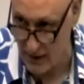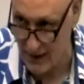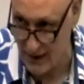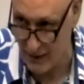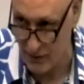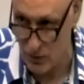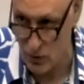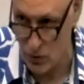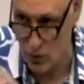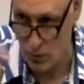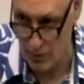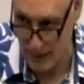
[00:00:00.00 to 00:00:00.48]
that
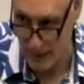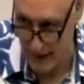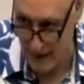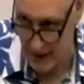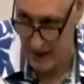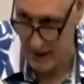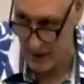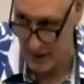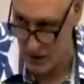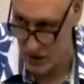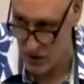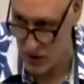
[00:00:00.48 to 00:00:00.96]
was
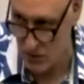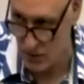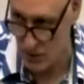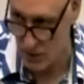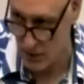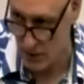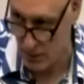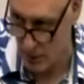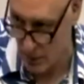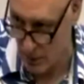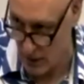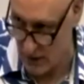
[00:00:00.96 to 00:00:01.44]
repeating some of the
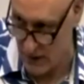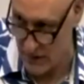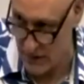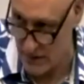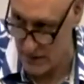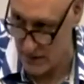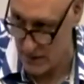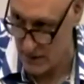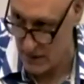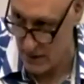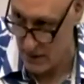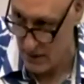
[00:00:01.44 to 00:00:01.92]

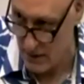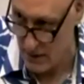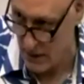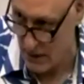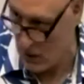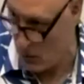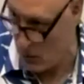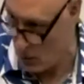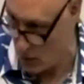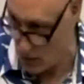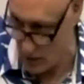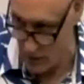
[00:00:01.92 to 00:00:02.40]
points that
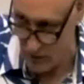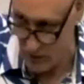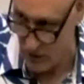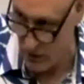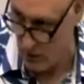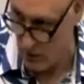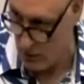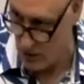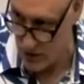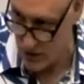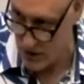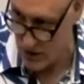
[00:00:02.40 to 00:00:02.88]
only a few
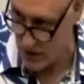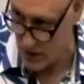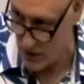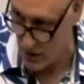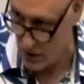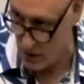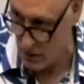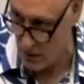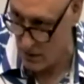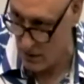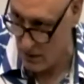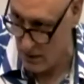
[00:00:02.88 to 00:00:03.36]
months
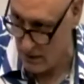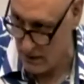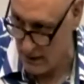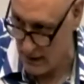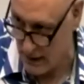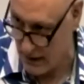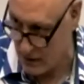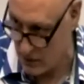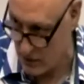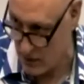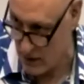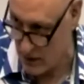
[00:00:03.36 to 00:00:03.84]
ago they
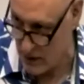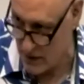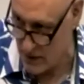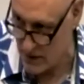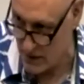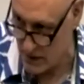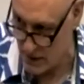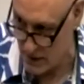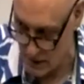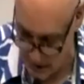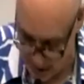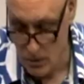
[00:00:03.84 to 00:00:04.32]
had
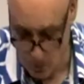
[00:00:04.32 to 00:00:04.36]
criticized.